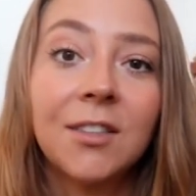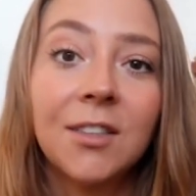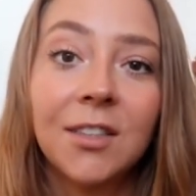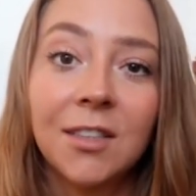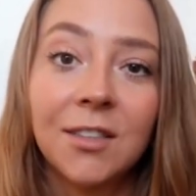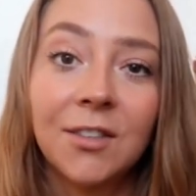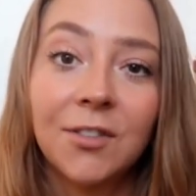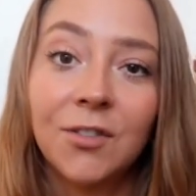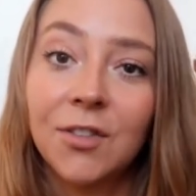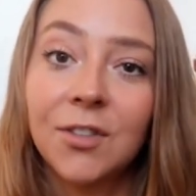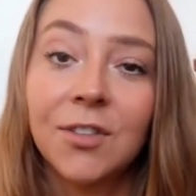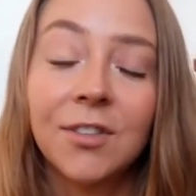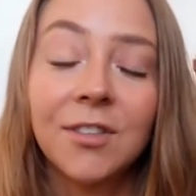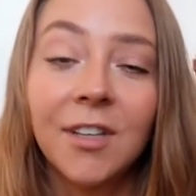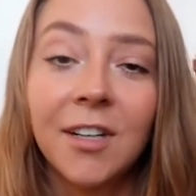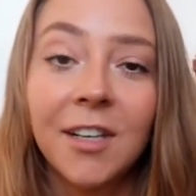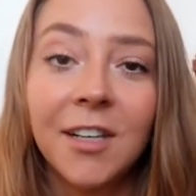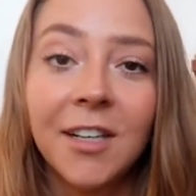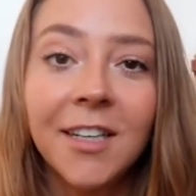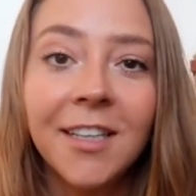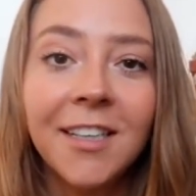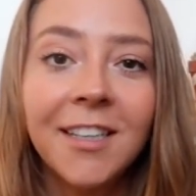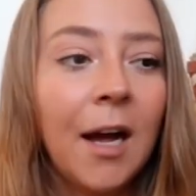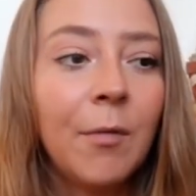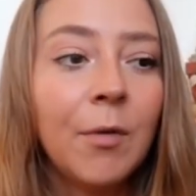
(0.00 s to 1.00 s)
It's just
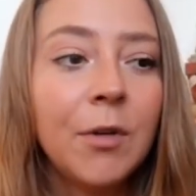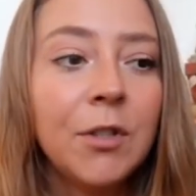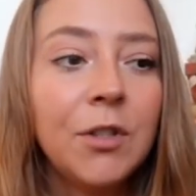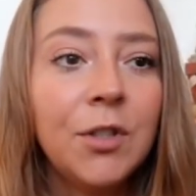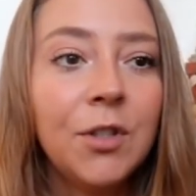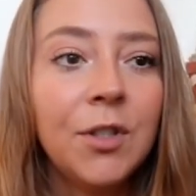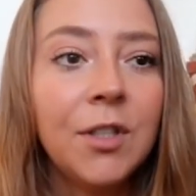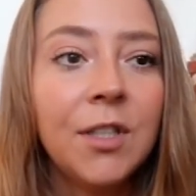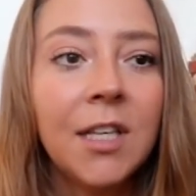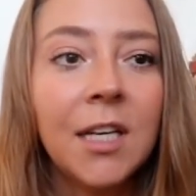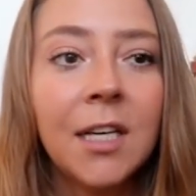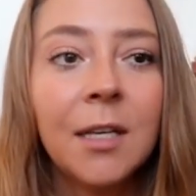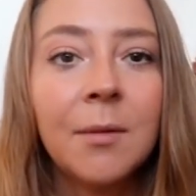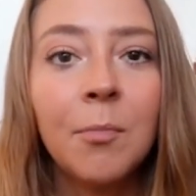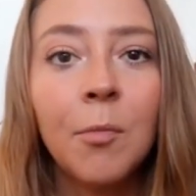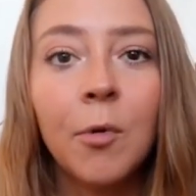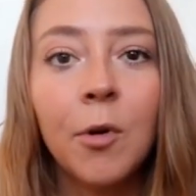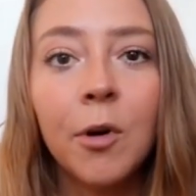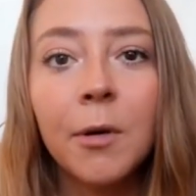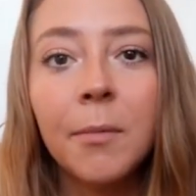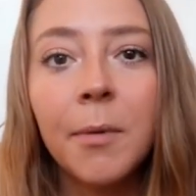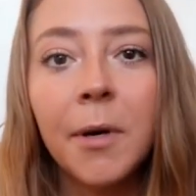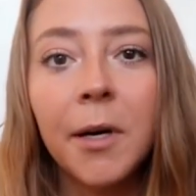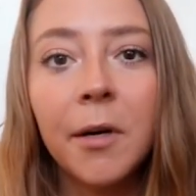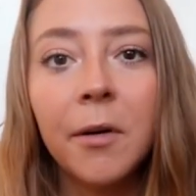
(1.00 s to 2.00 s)
not. I want you to think
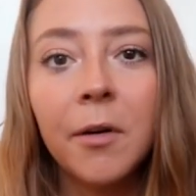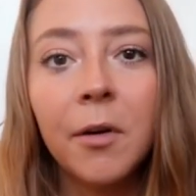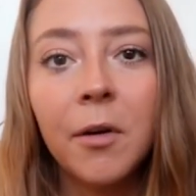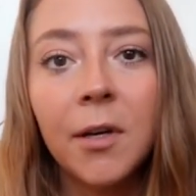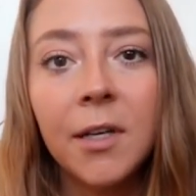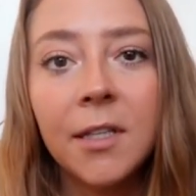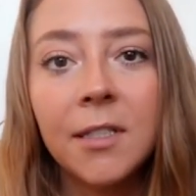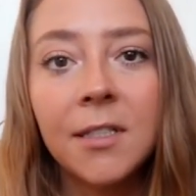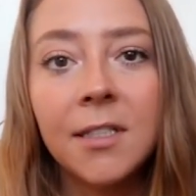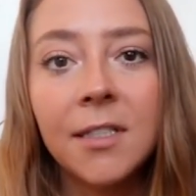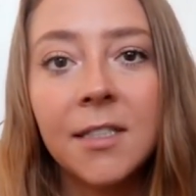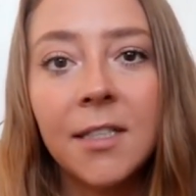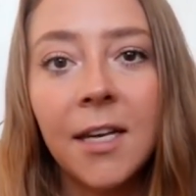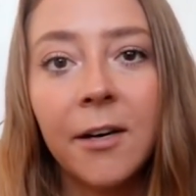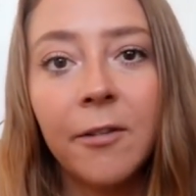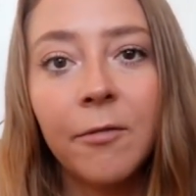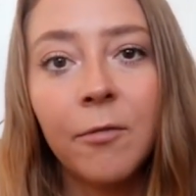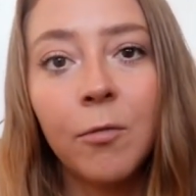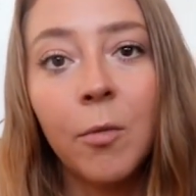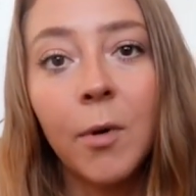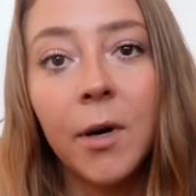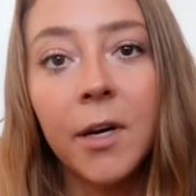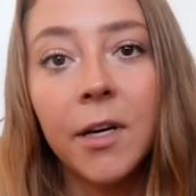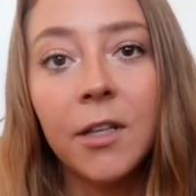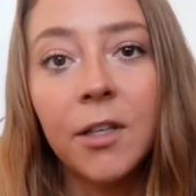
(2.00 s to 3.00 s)
more about, instead
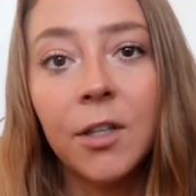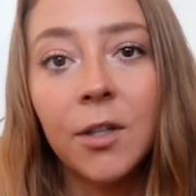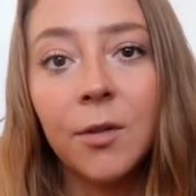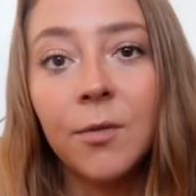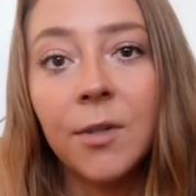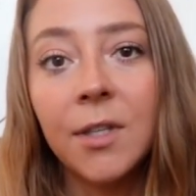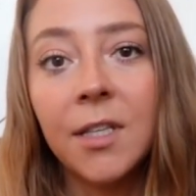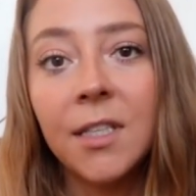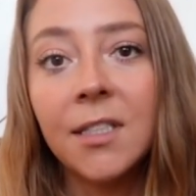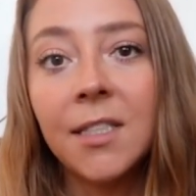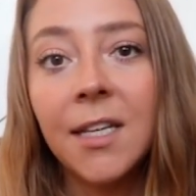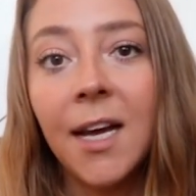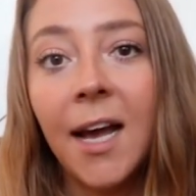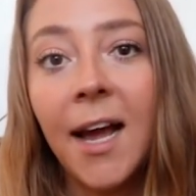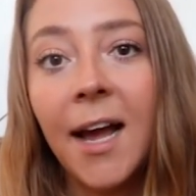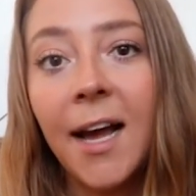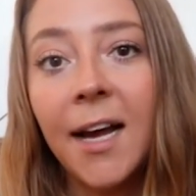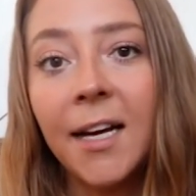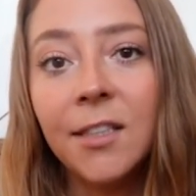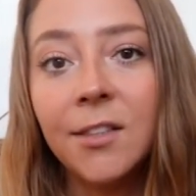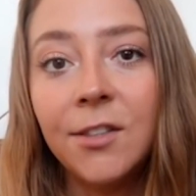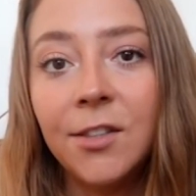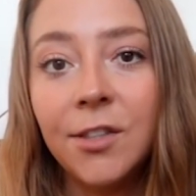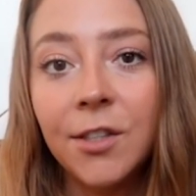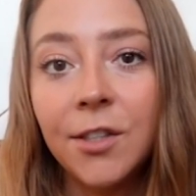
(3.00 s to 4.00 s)
of what you need to
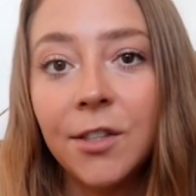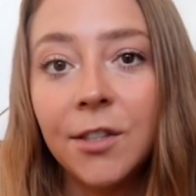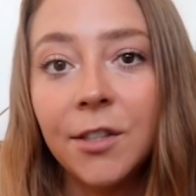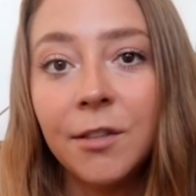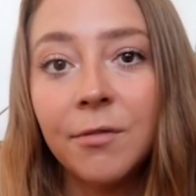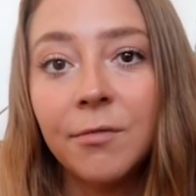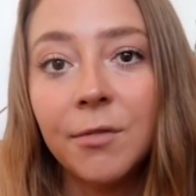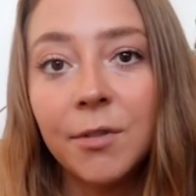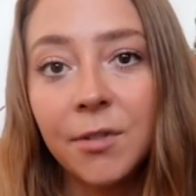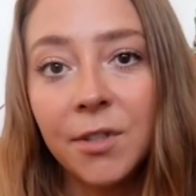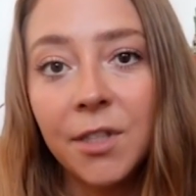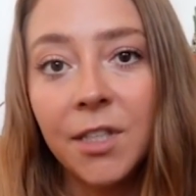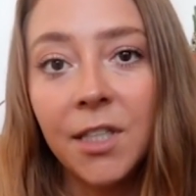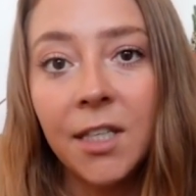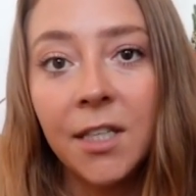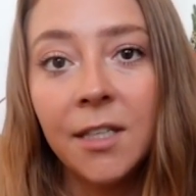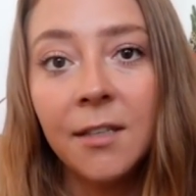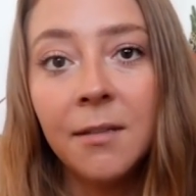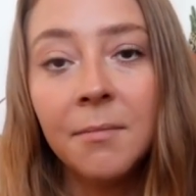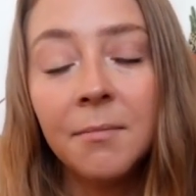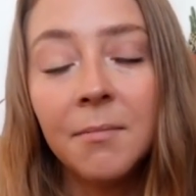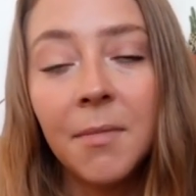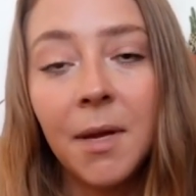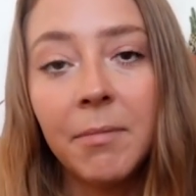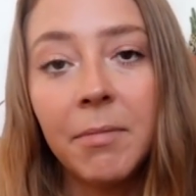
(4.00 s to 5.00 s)
add to your
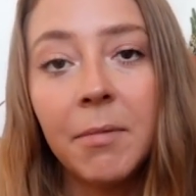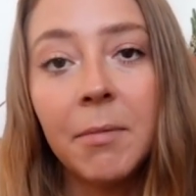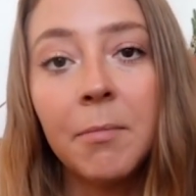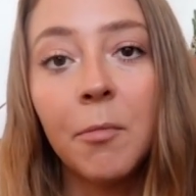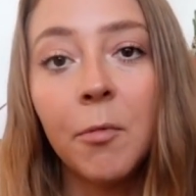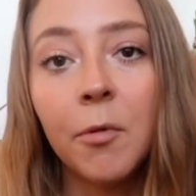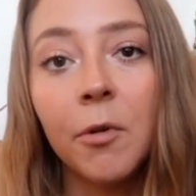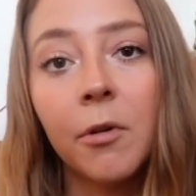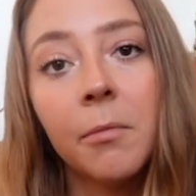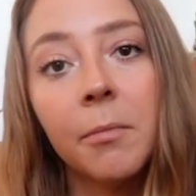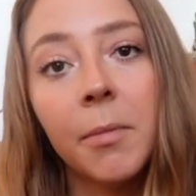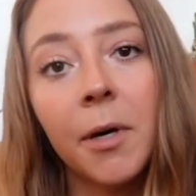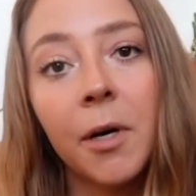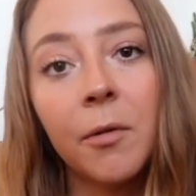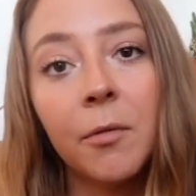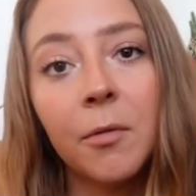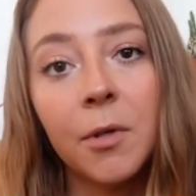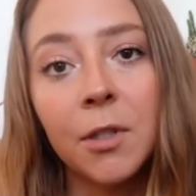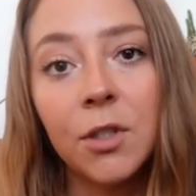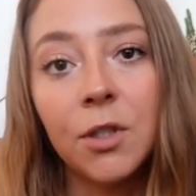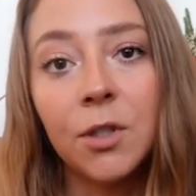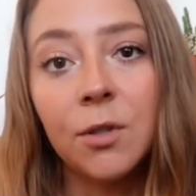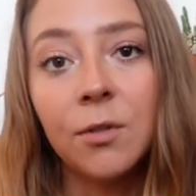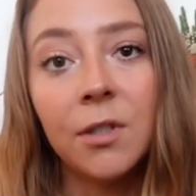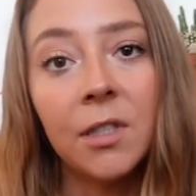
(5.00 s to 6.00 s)
routine, maybe more about
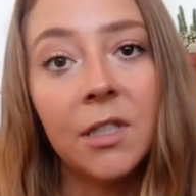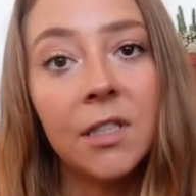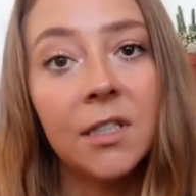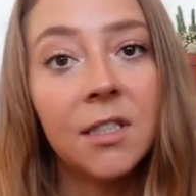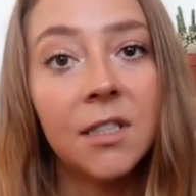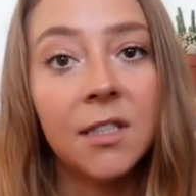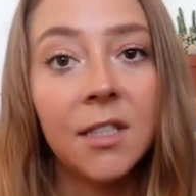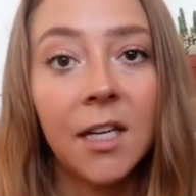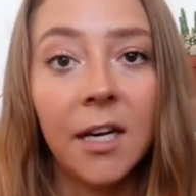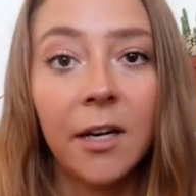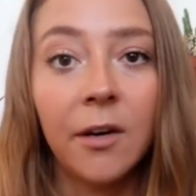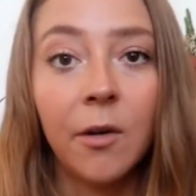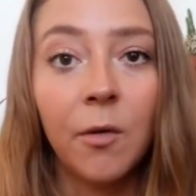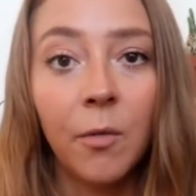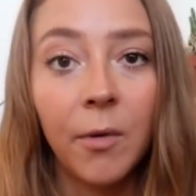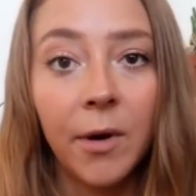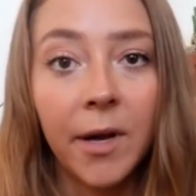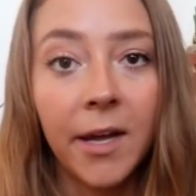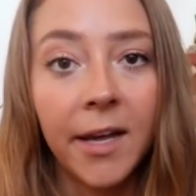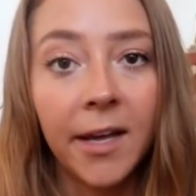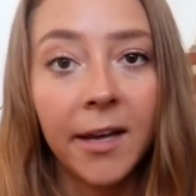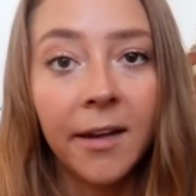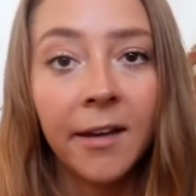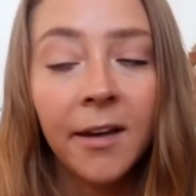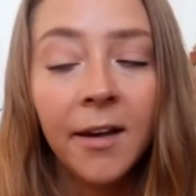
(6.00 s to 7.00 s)
what you need to take
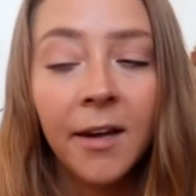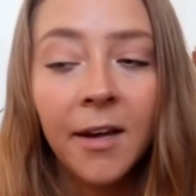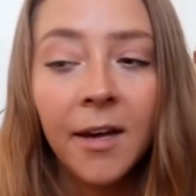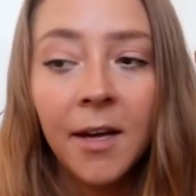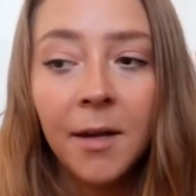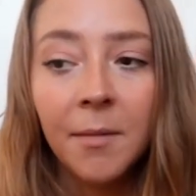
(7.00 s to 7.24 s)
away.